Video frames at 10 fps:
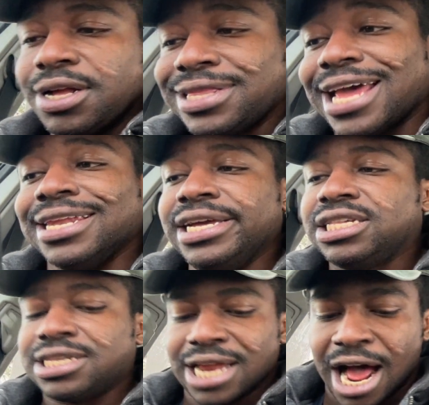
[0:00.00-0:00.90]
That
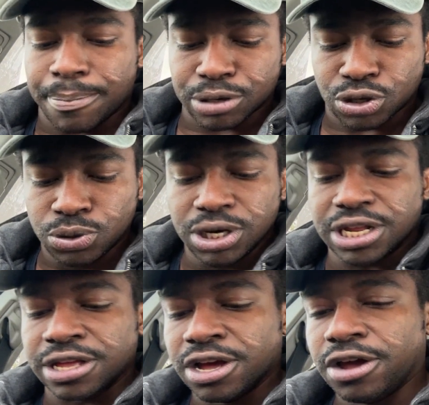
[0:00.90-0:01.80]
leads to the
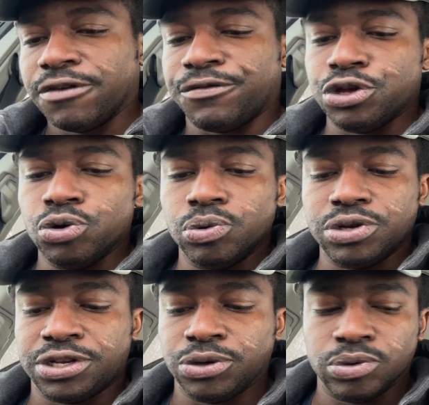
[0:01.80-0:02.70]
opportunity for you
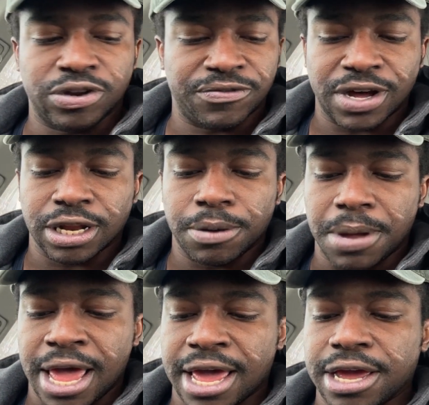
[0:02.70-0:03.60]
to develop
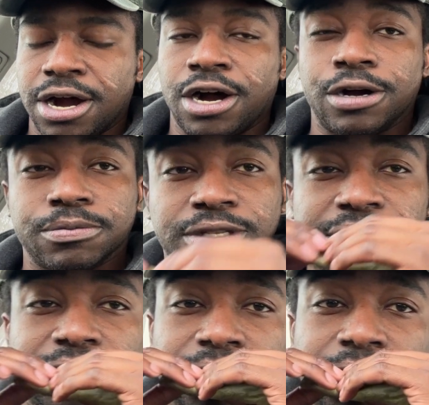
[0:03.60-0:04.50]
a um,
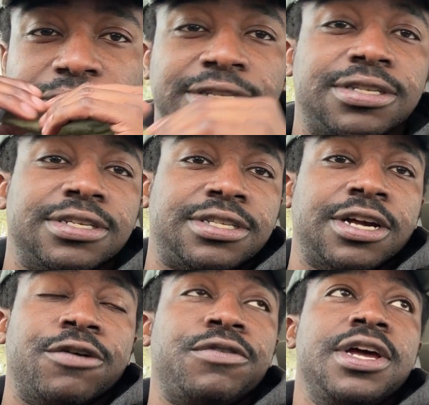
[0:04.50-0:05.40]
sense of sense of
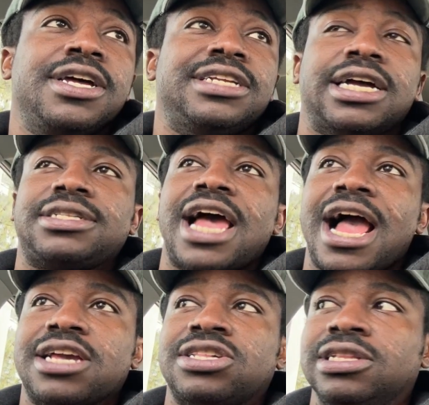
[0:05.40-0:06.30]
self that's
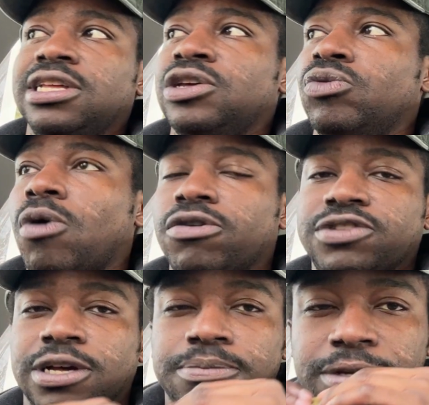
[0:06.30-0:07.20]
actually worth
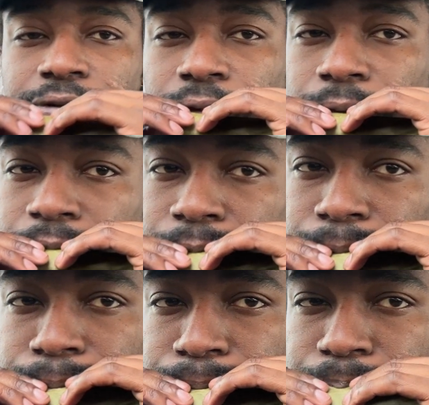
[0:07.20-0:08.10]
something.
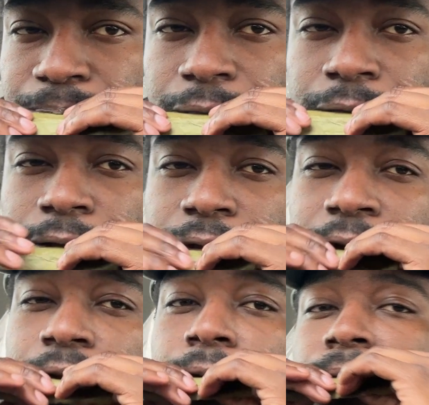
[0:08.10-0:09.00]
You know what I'm
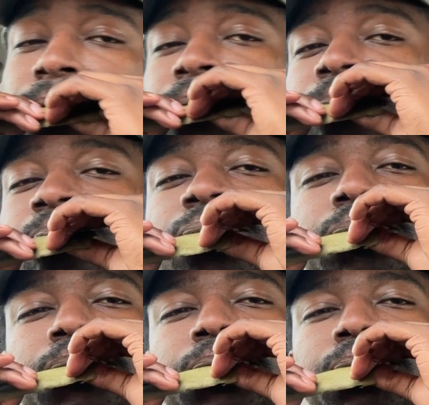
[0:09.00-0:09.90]
saying?
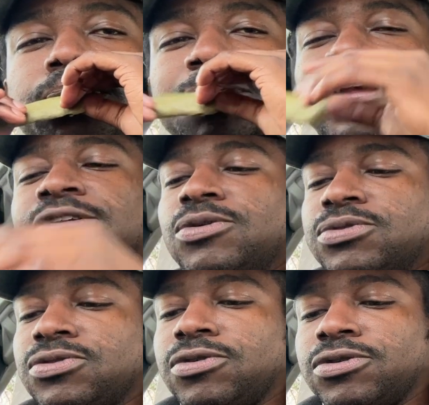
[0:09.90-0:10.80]
Y'all know
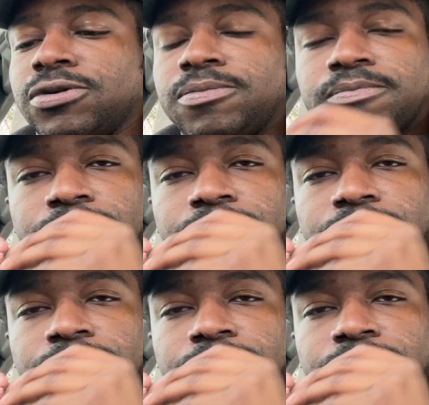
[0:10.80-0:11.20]
what's going on.